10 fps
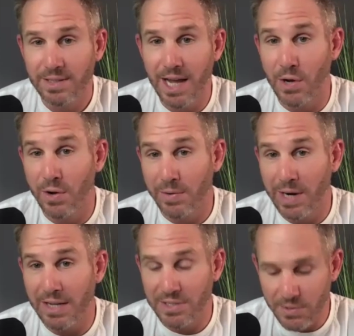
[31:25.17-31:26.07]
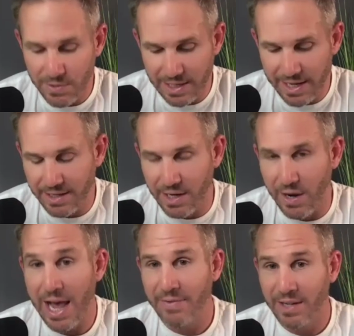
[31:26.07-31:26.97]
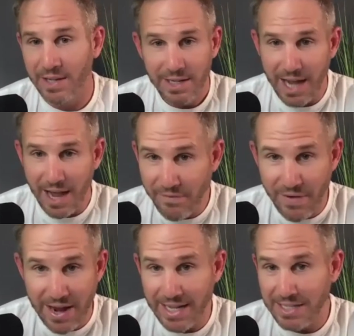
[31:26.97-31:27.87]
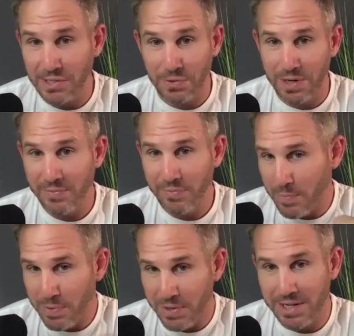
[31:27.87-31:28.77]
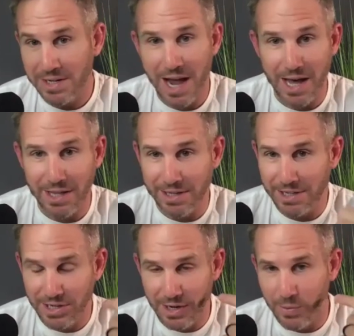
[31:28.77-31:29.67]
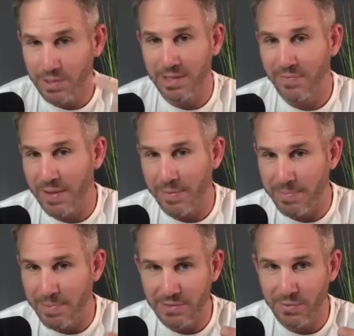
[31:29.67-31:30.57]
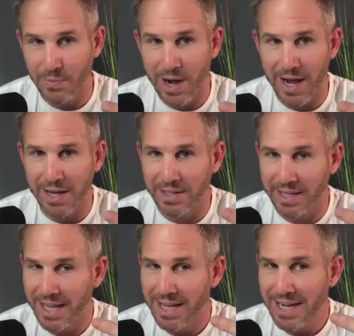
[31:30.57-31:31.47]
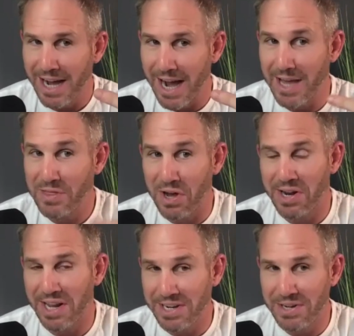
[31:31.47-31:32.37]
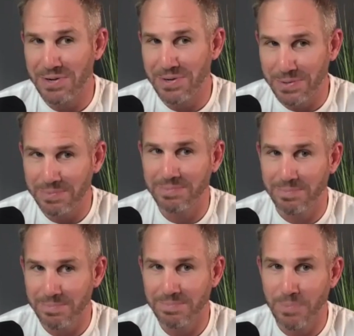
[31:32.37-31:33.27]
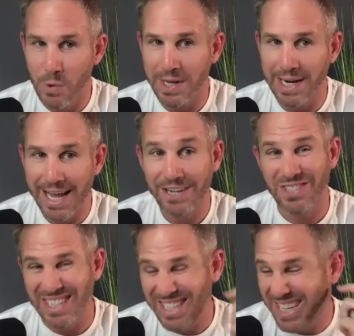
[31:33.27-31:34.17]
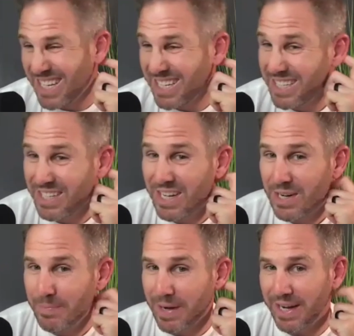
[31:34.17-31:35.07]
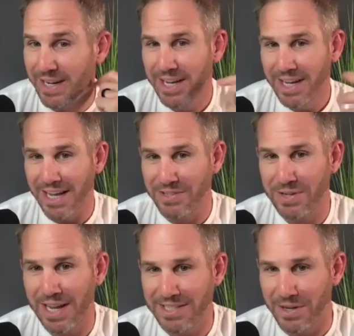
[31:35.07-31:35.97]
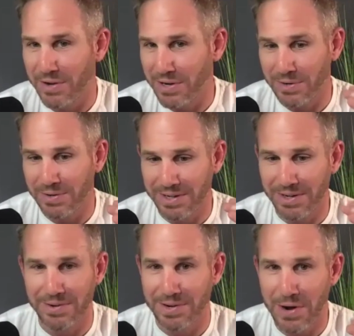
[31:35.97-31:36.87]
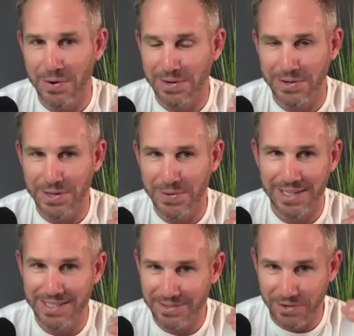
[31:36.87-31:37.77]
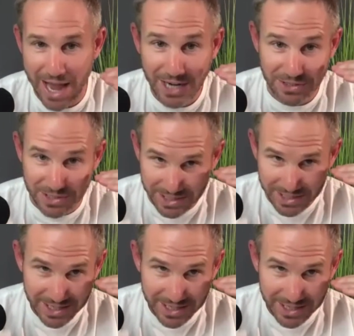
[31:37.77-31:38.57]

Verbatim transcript: not knowing what I was doing. Like you know, I have a I have a finance degree from a pretty good college. You know, worked in the family biz for a while. Like I thought I knew more than I actually did. You know, but as you guys know, you don't you don't know what you're doing until you actually